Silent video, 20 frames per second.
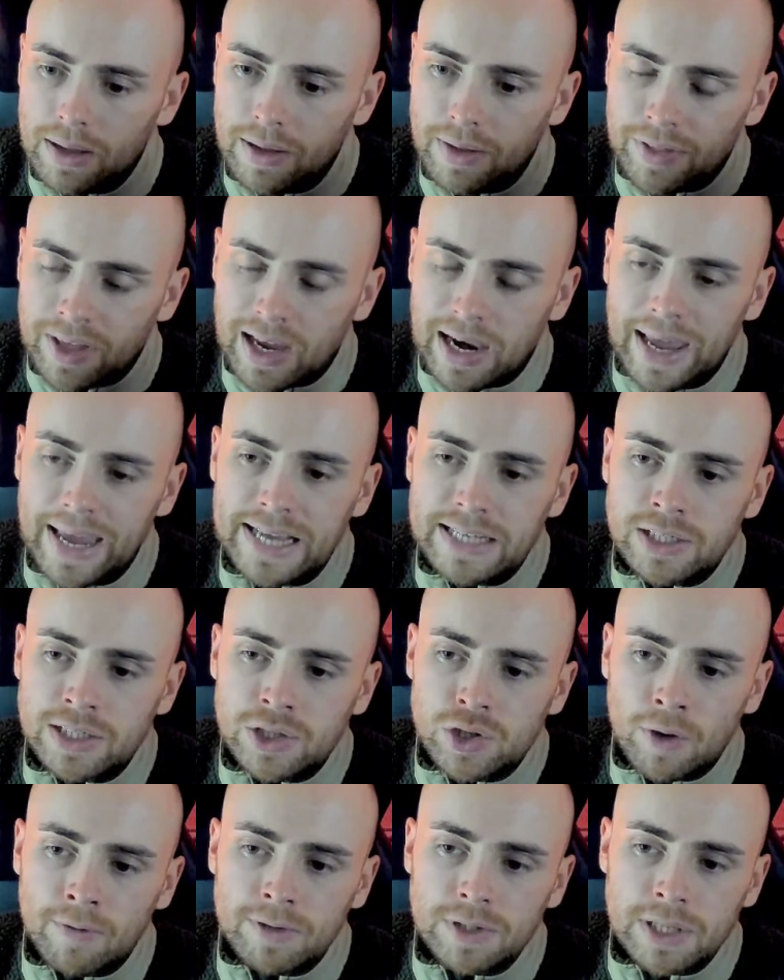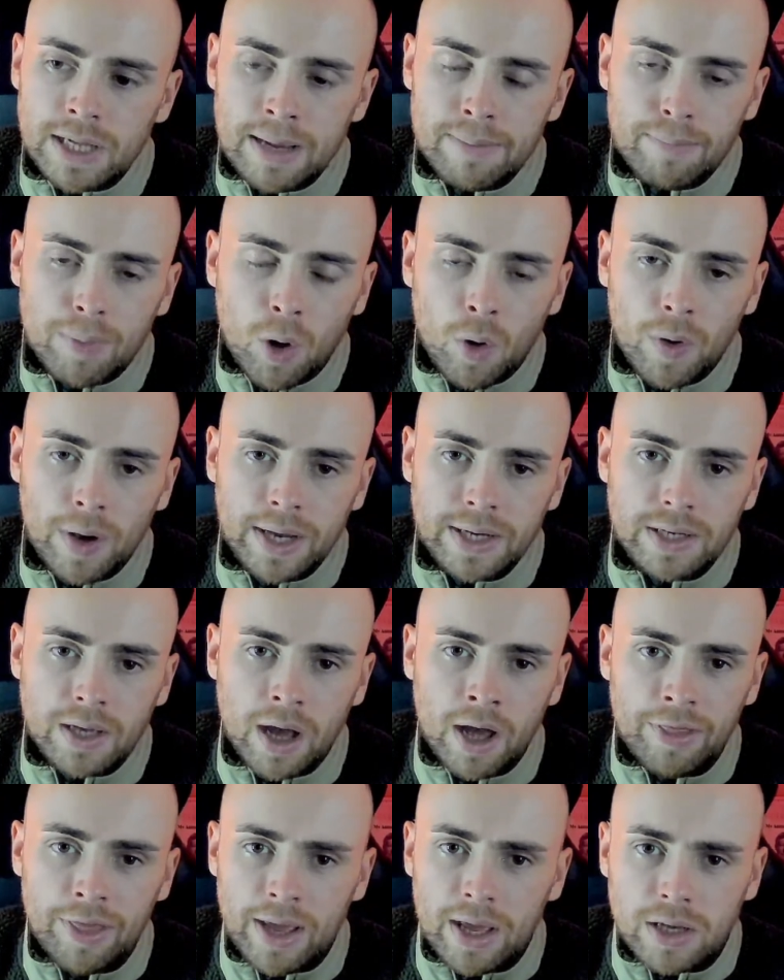The Glazers obviously employed,
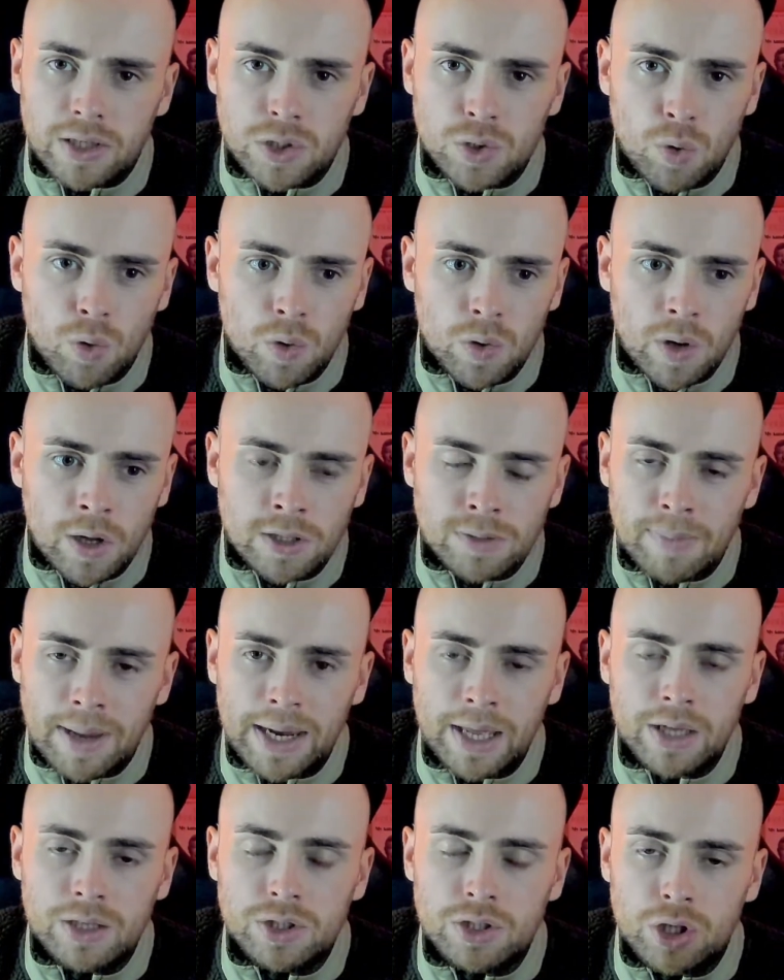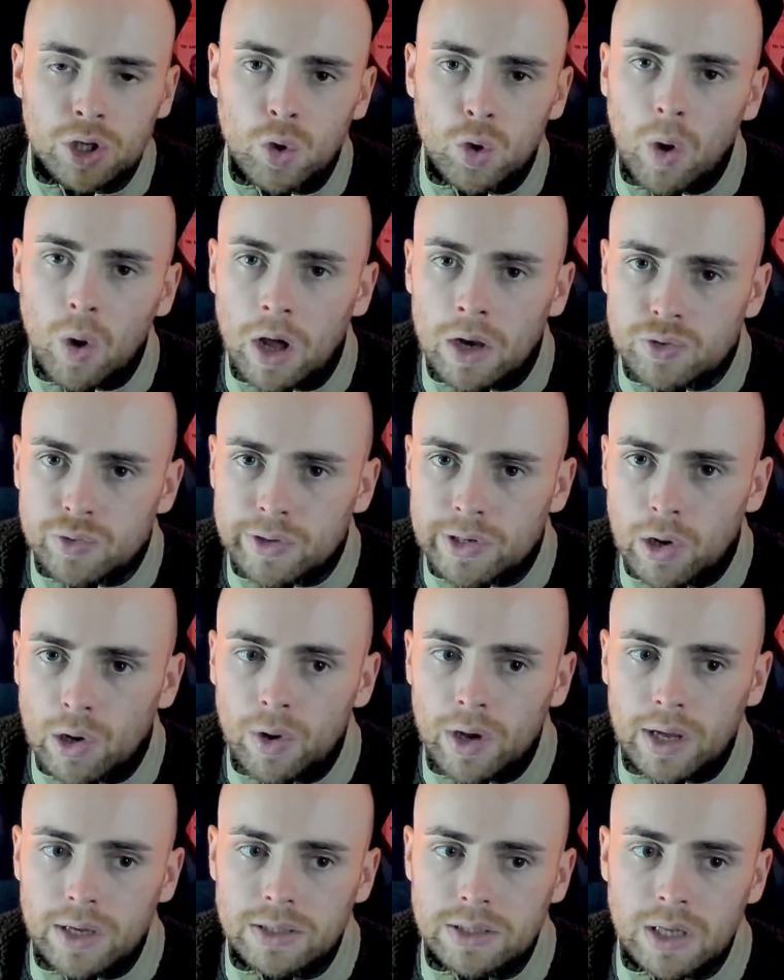I think I saw as many as 200
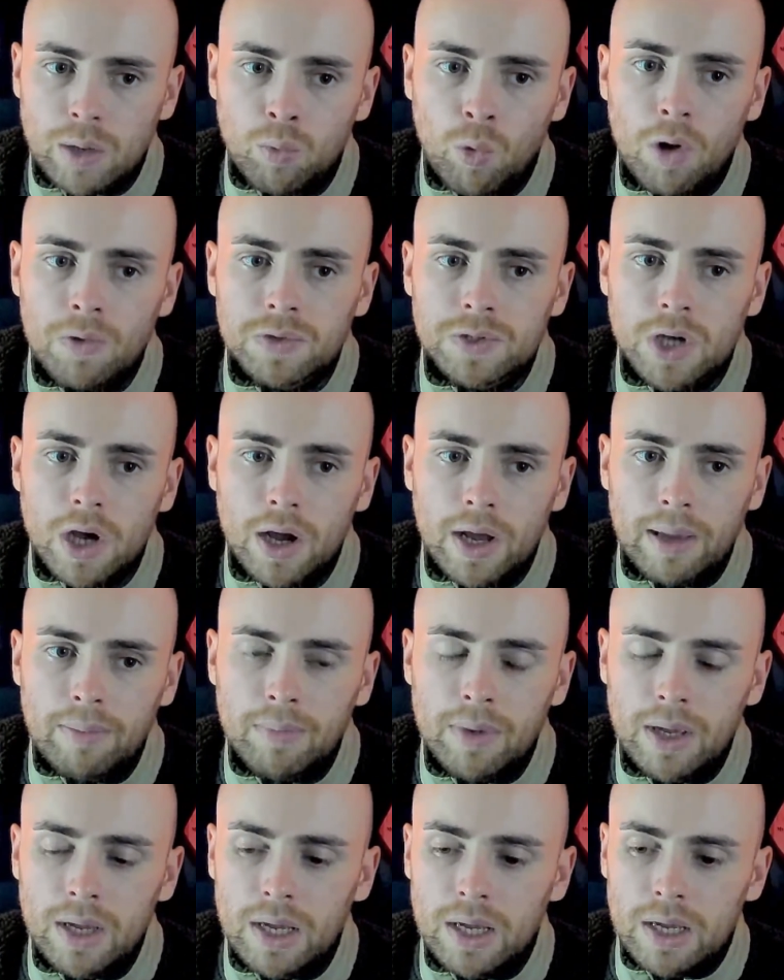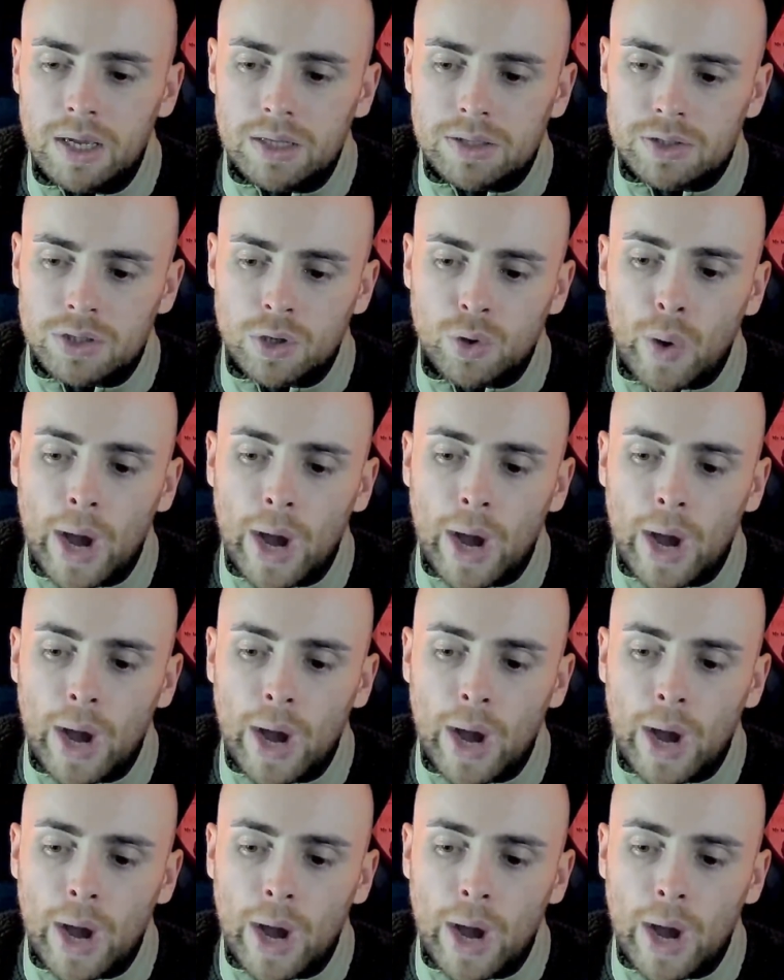lawyers at one time to